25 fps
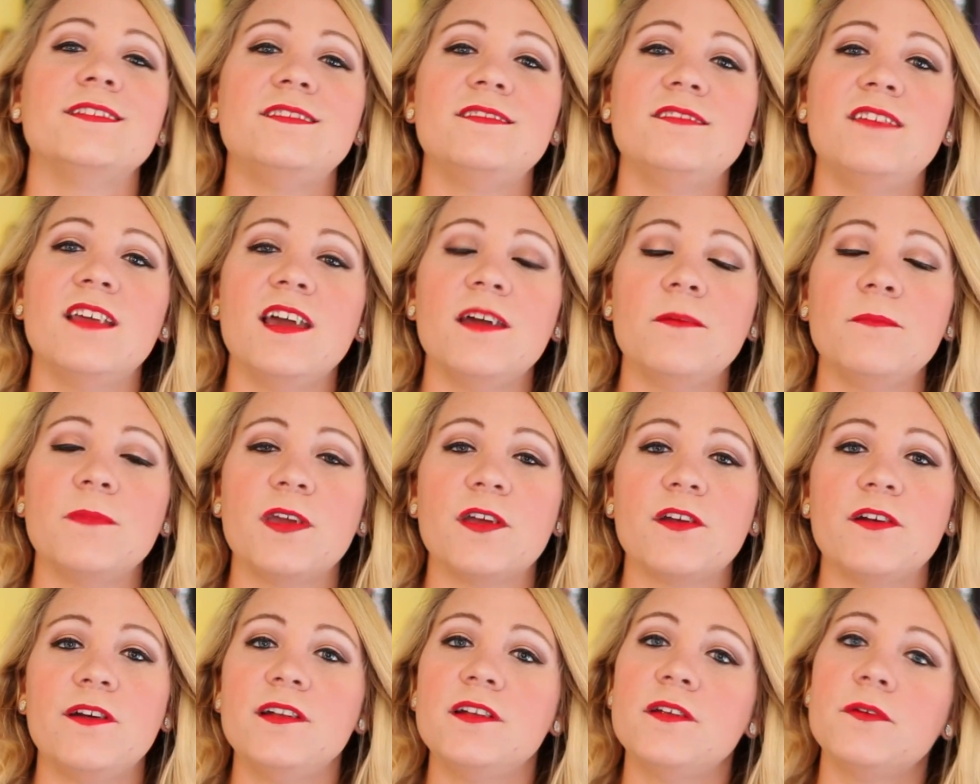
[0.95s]
Today I'm
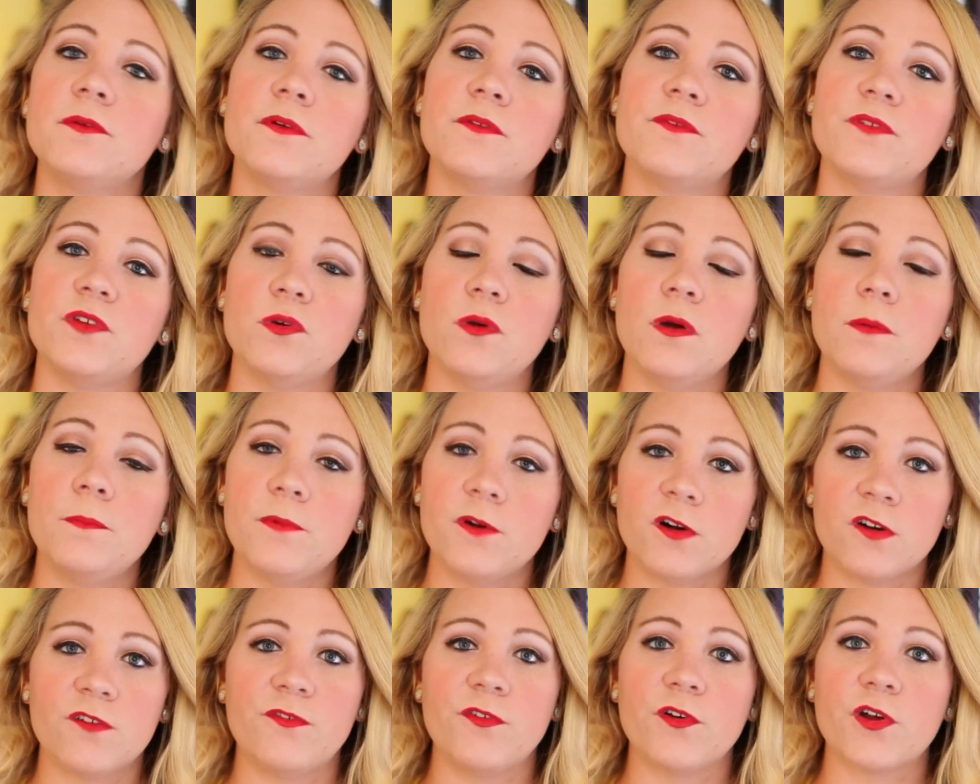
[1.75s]
here to review a
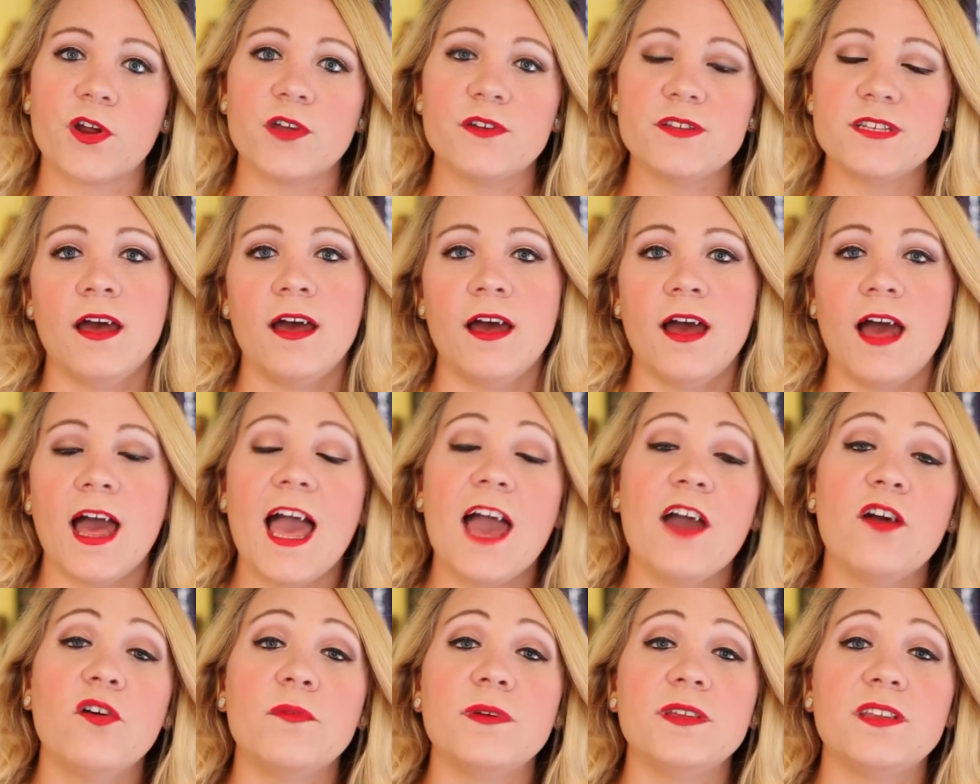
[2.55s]
book for you.
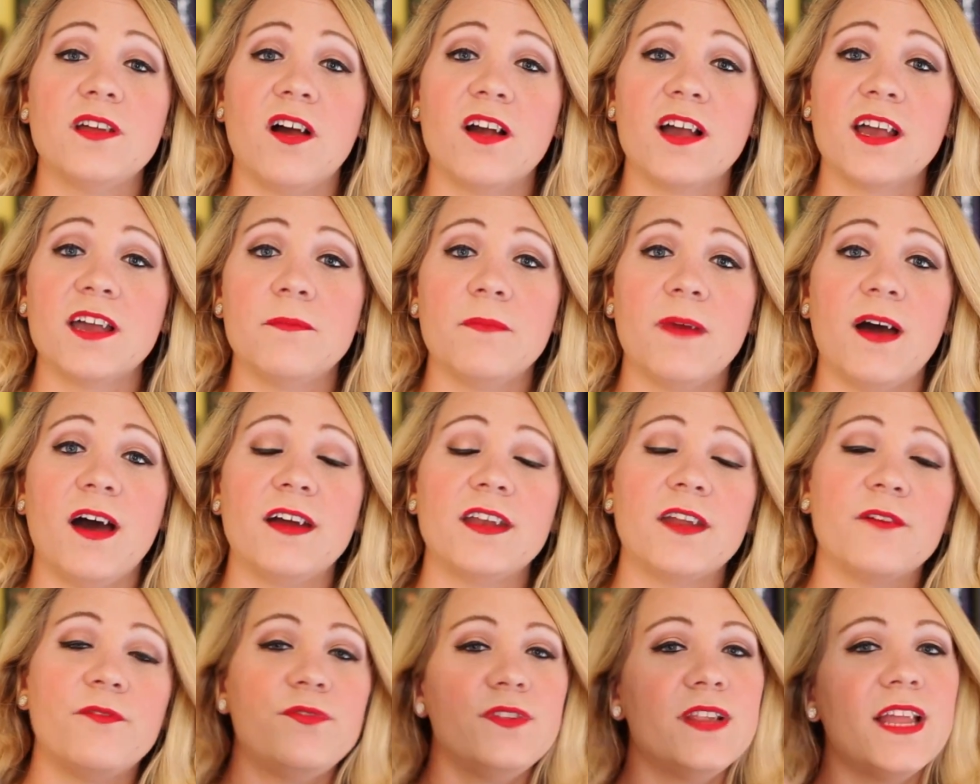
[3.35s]
I will be talking
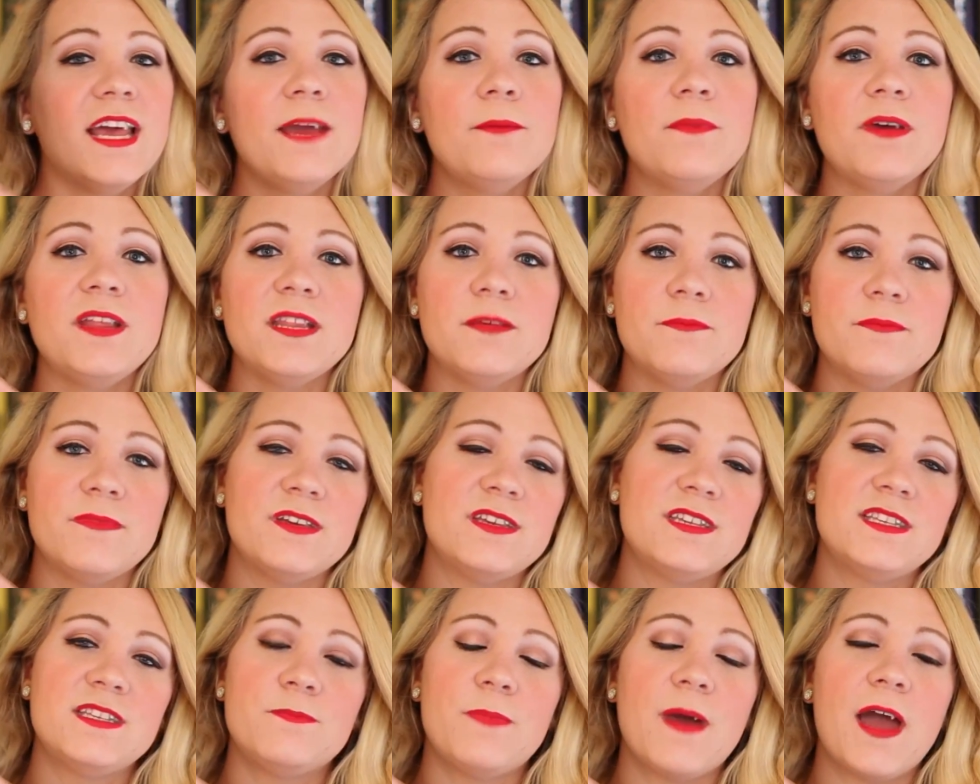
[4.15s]
about Flame in the
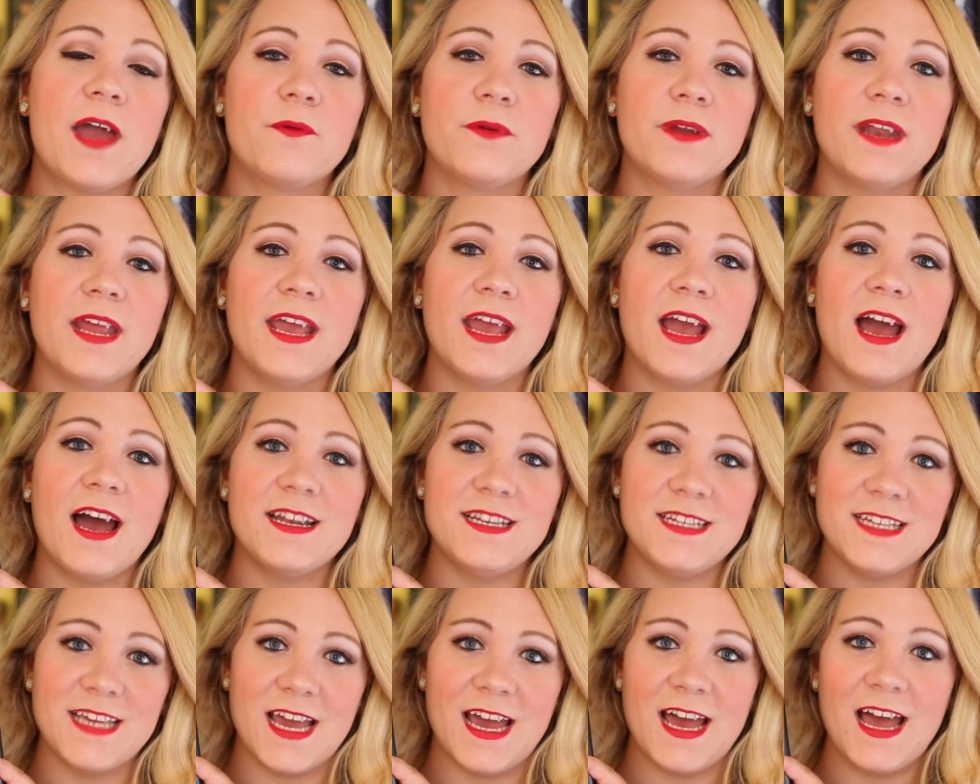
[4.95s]
Mist by Renee
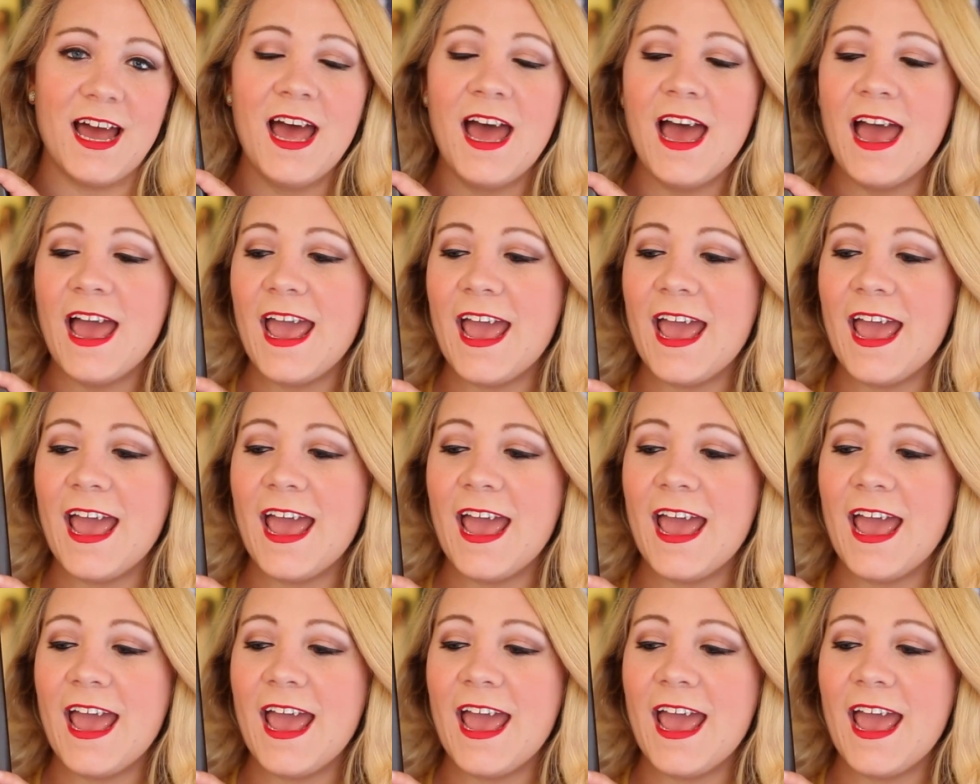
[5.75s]
Ahdieh.